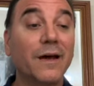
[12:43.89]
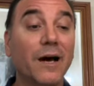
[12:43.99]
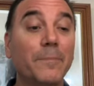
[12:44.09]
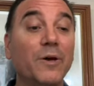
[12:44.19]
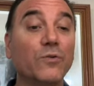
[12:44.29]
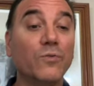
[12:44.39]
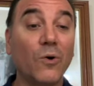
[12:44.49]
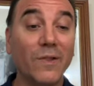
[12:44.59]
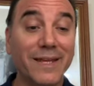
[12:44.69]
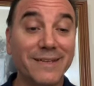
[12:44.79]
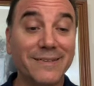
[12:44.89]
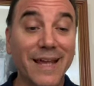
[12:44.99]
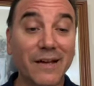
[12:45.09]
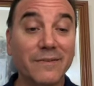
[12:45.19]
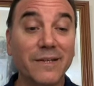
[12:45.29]
Piroli is
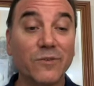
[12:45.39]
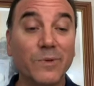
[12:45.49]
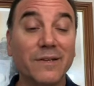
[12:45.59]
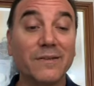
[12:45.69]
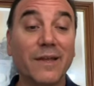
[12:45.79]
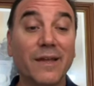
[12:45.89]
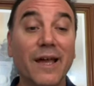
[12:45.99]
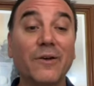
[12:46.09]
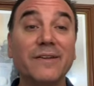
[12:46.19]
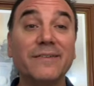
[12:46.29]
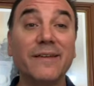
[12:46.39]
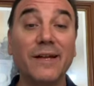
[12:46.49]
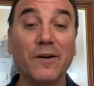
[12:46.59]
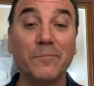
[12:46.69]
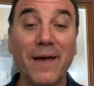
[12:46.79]
next. This one is a gelded
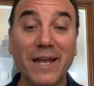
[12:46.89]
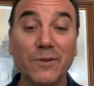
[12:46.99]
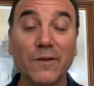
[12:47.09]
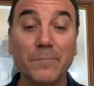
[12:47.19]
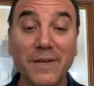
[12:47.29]
son of Battle of